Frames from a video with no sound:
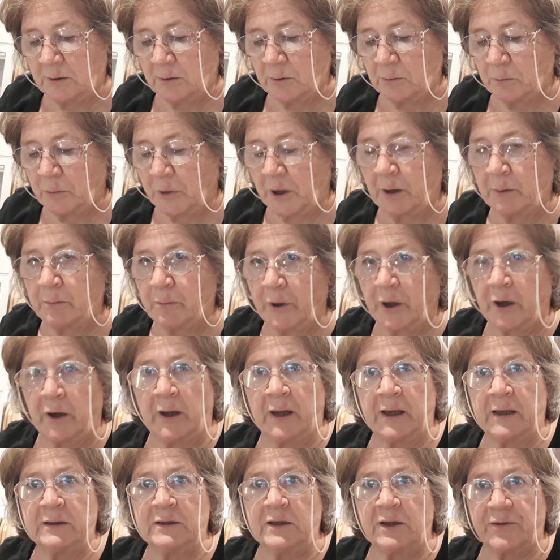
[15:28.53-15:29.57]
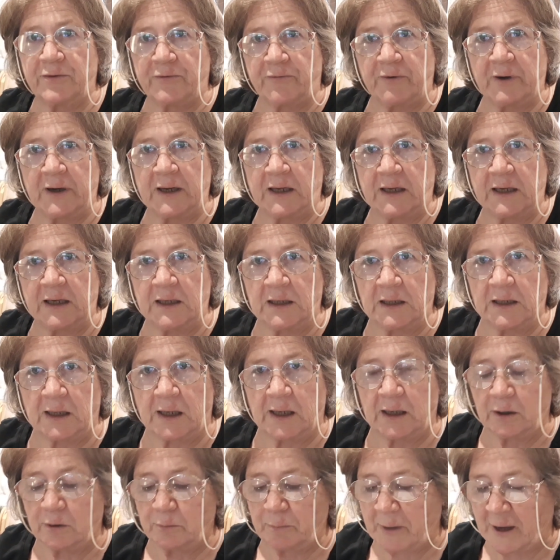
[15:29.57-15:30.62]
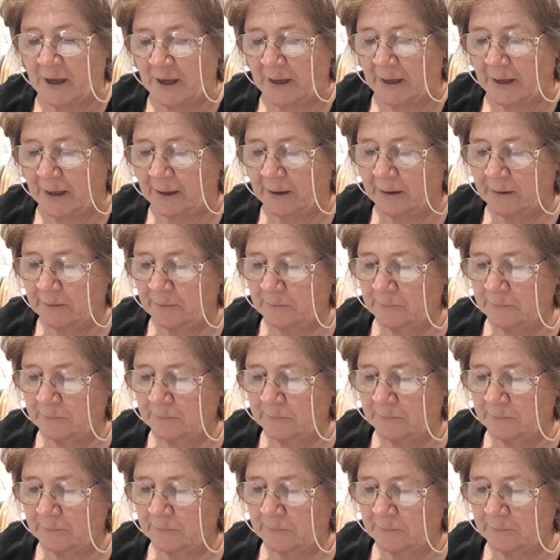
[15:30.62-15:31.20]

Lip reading: by buying the 3 kilo bag.